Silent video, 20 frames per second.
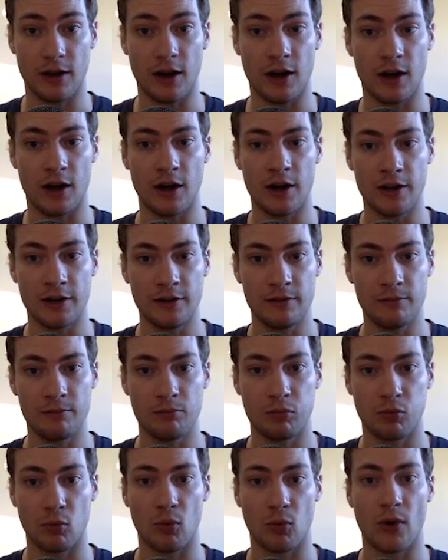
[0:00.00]

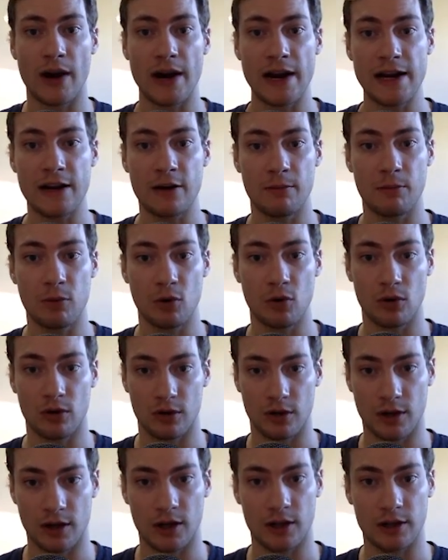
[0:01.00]

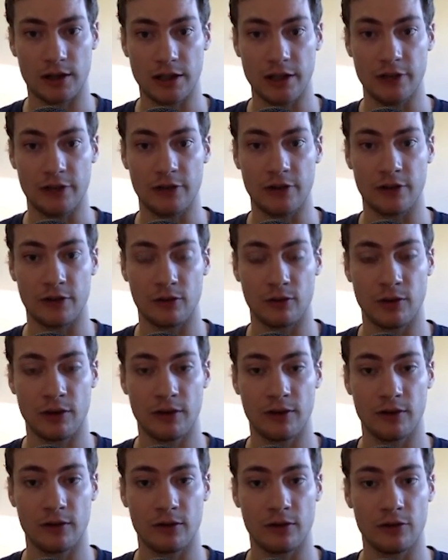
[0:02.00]
unbreakable allegiance
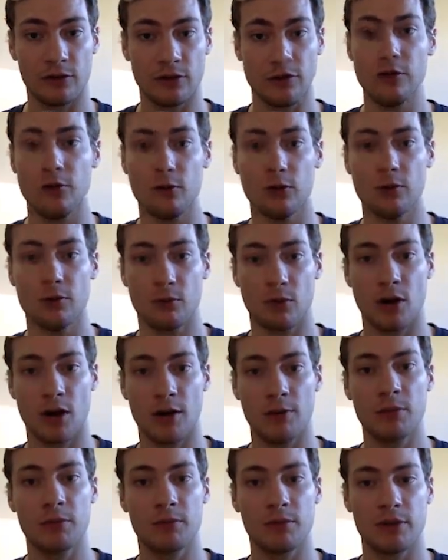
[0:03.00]
right so she will
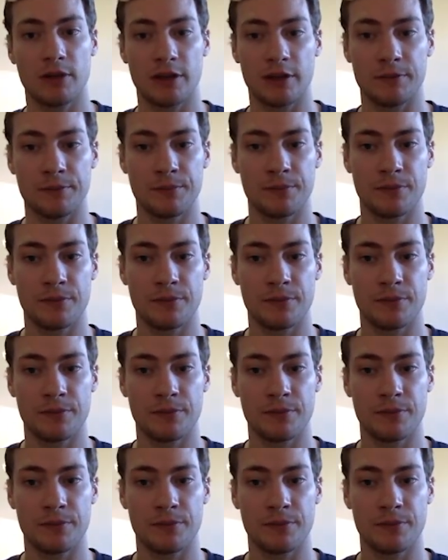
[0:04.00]
probably